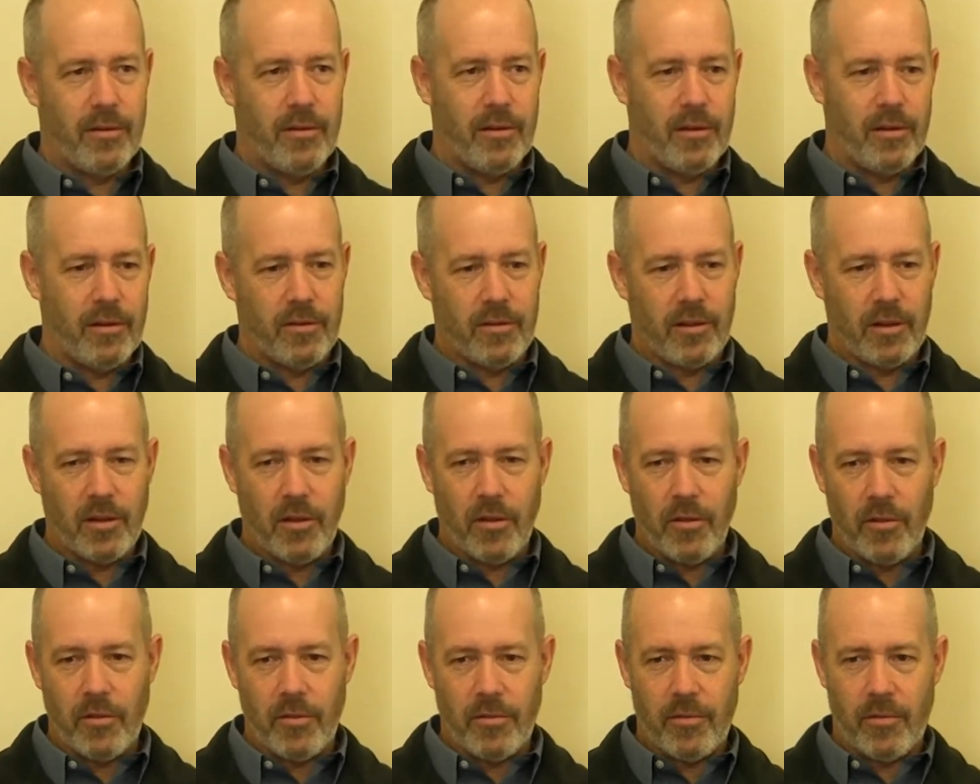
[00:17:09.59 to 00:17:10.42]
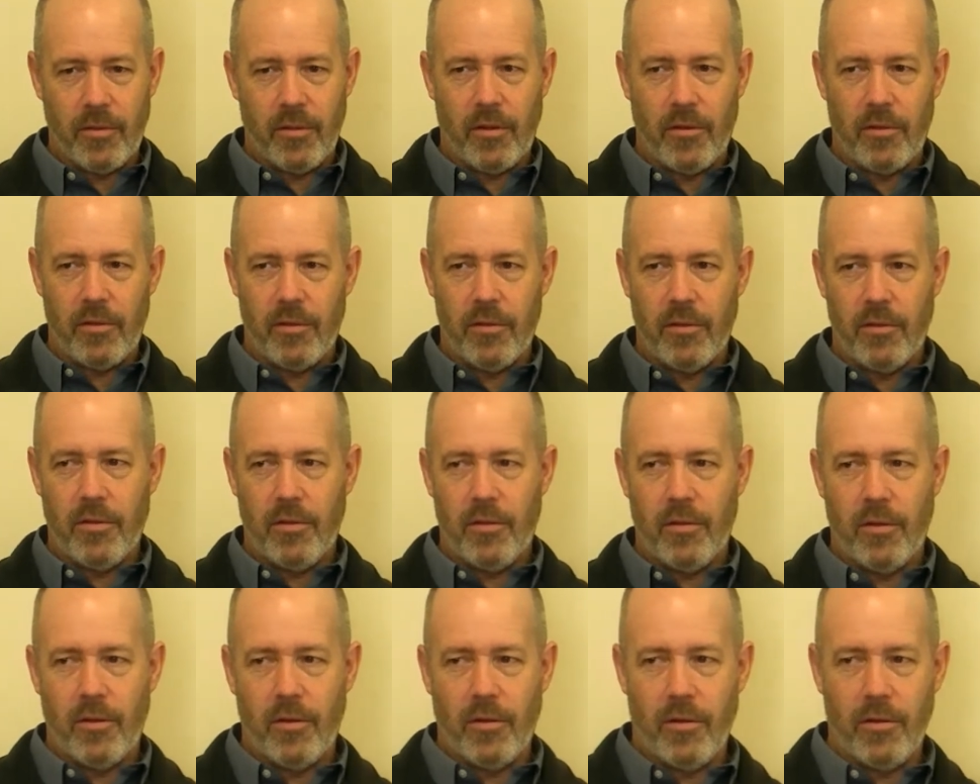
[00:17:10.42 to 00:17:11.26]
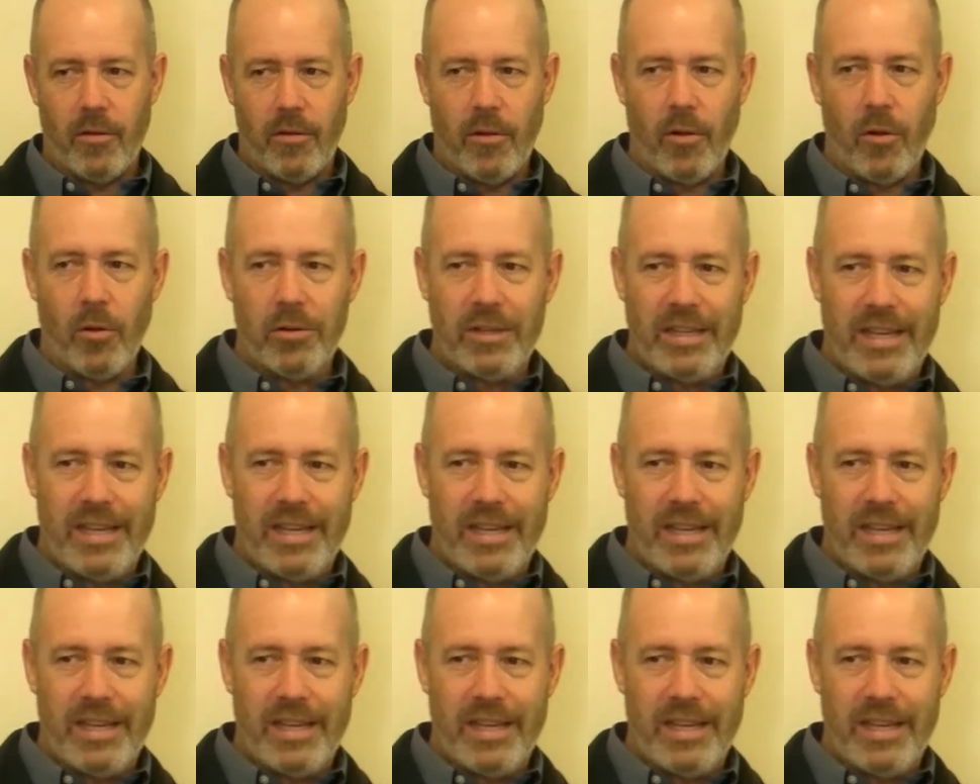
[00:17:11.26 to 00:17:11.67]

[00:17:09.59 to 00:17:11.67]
does it go the, the whole